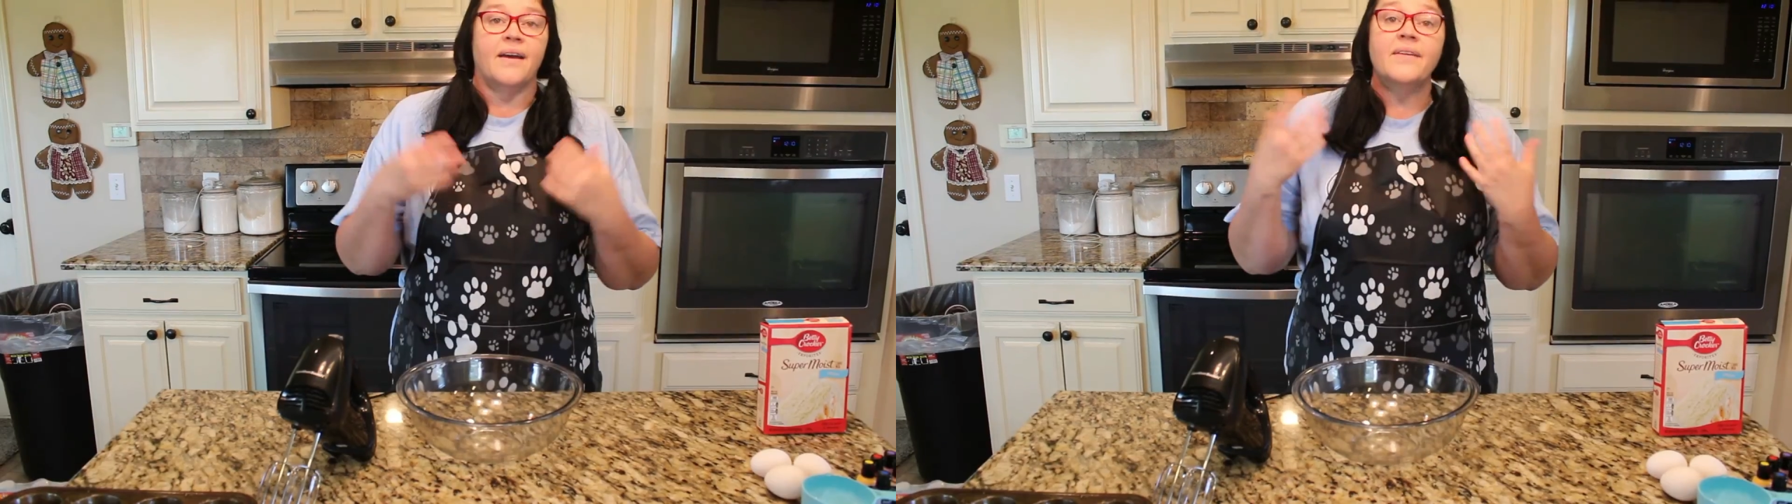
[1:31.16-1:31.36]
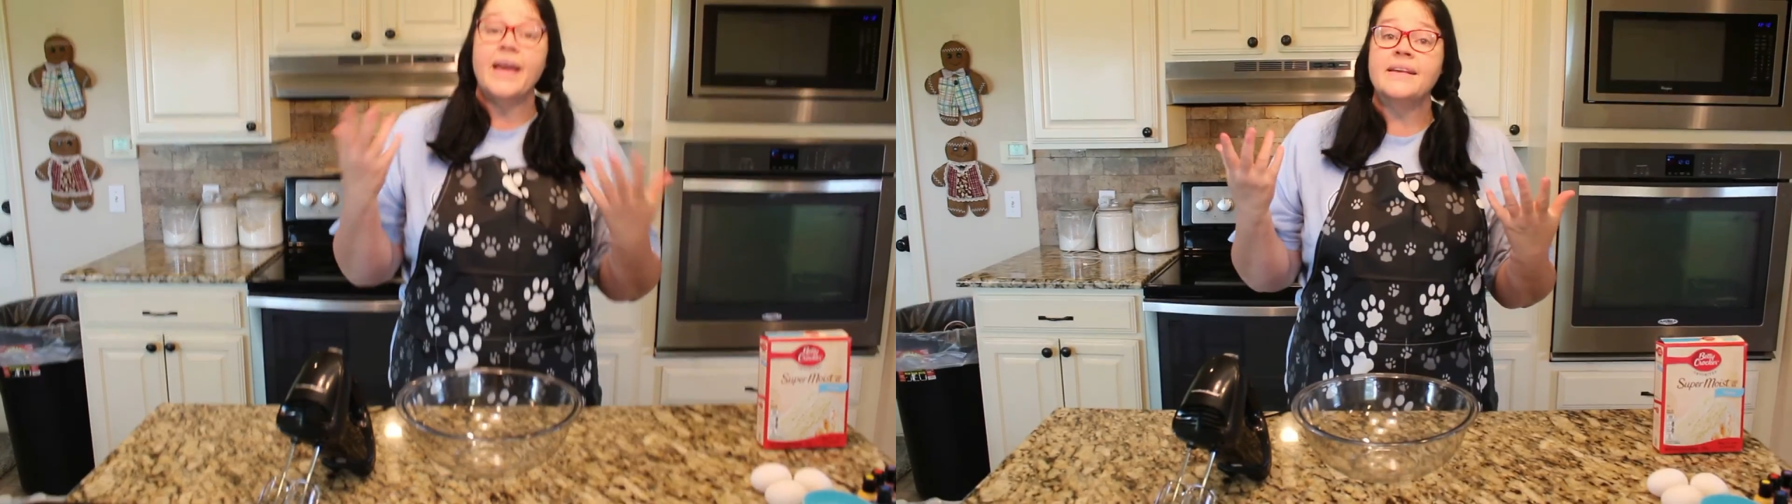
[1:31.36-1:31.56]

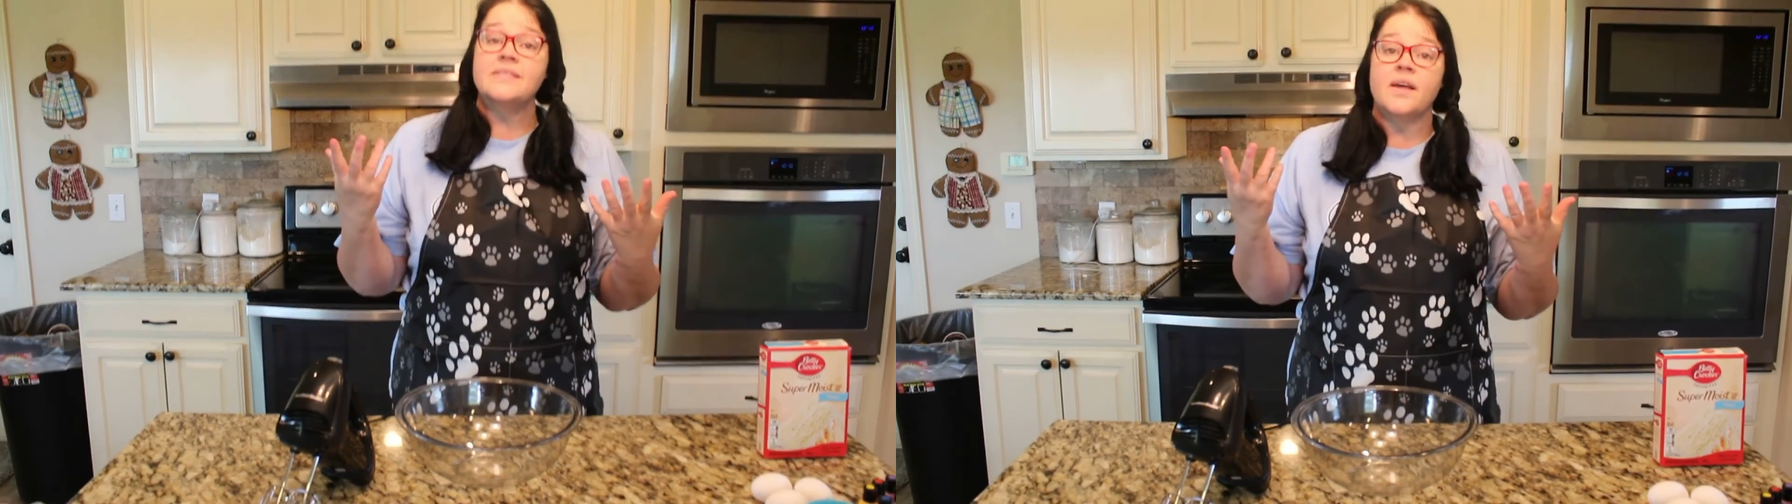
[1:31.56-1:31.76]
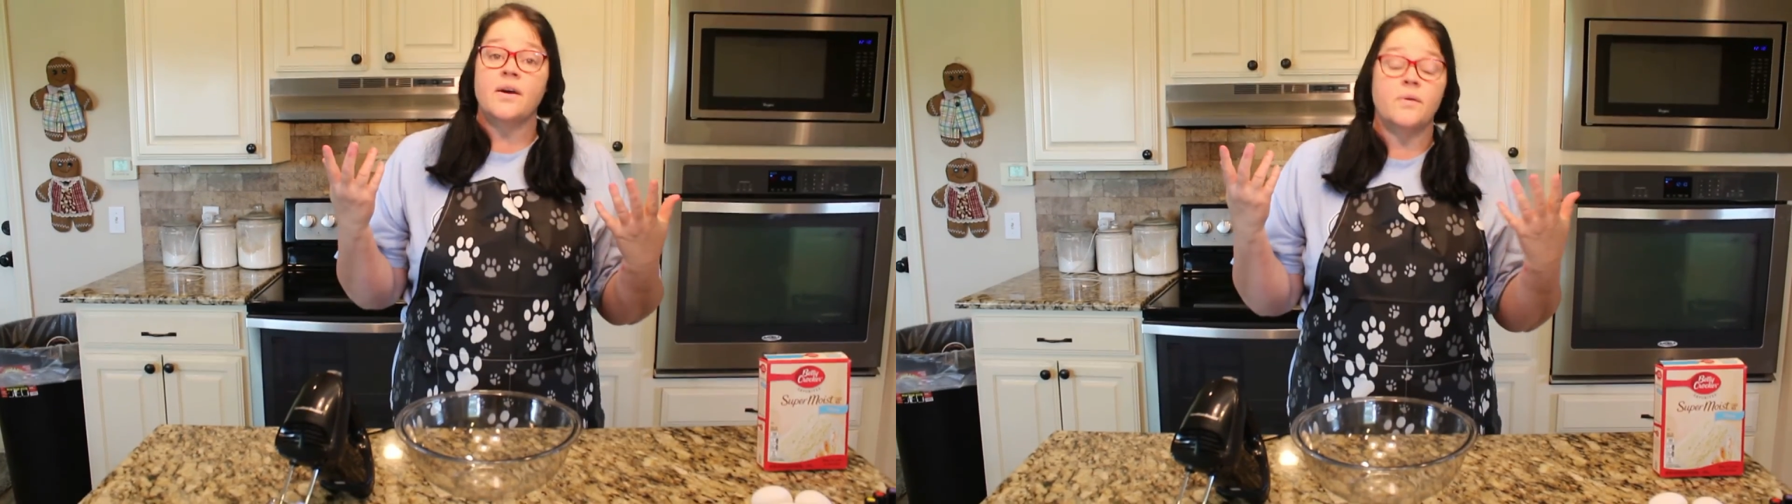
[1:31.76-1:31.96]
Okay,
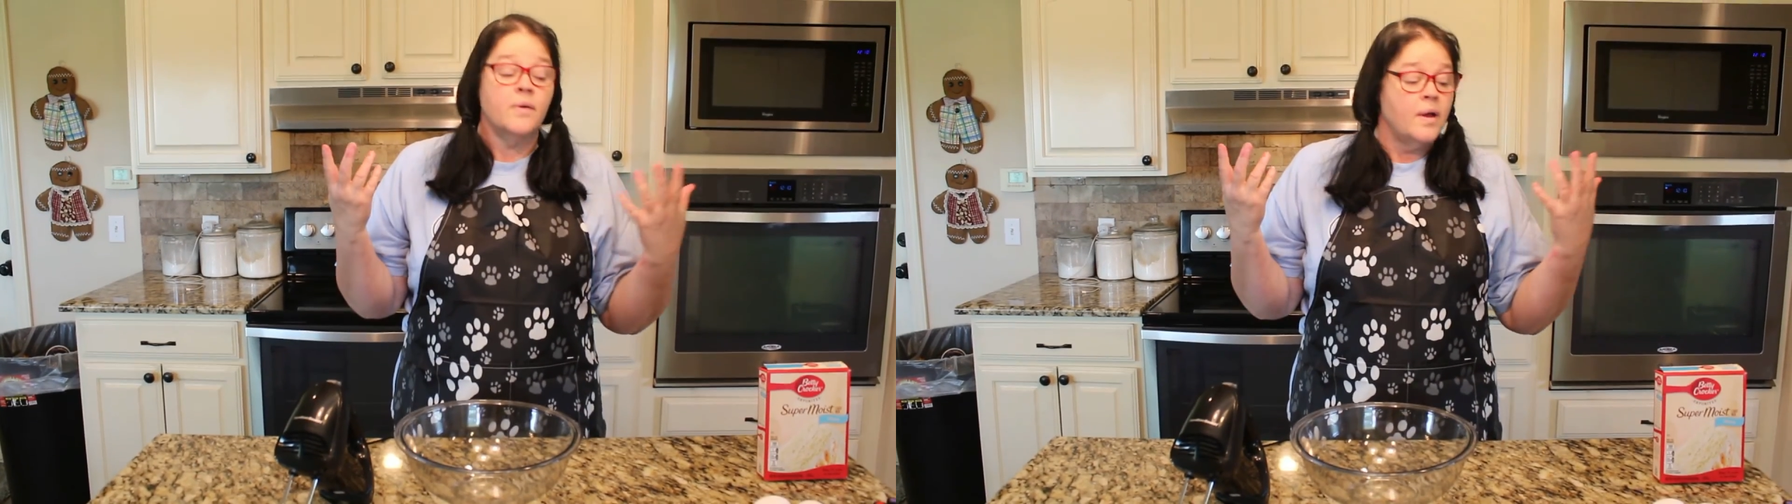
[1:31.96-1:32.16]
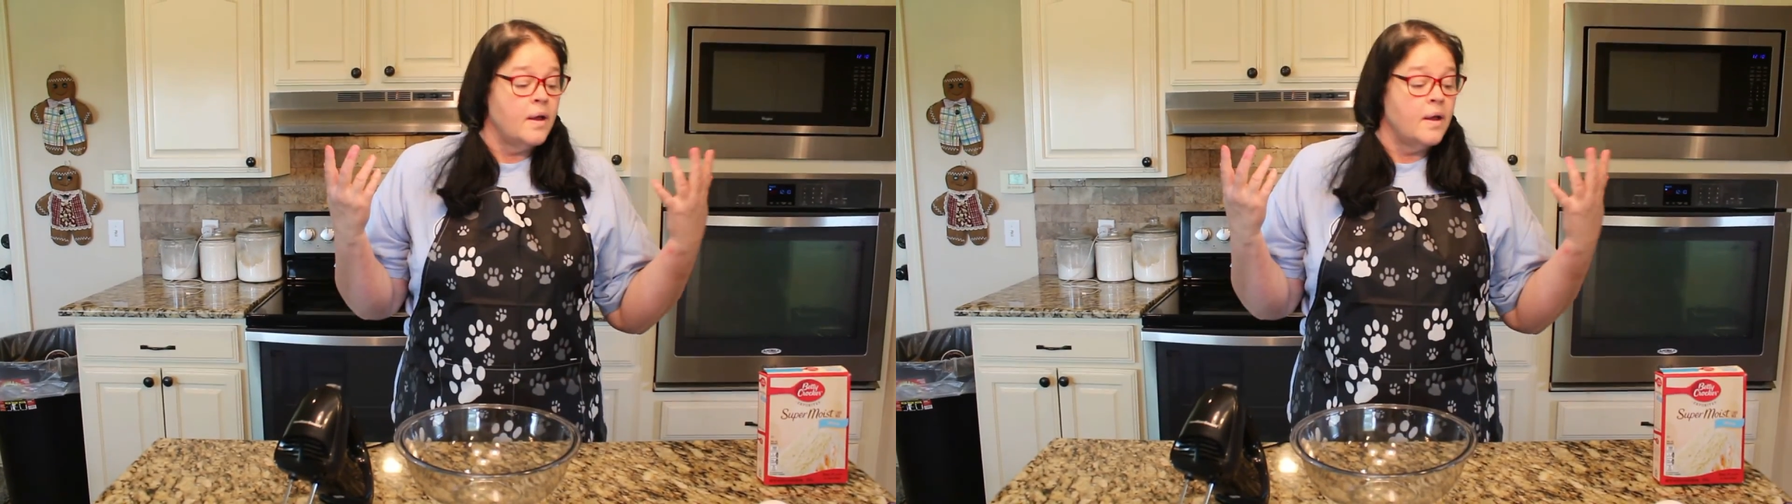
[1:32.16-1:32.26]
so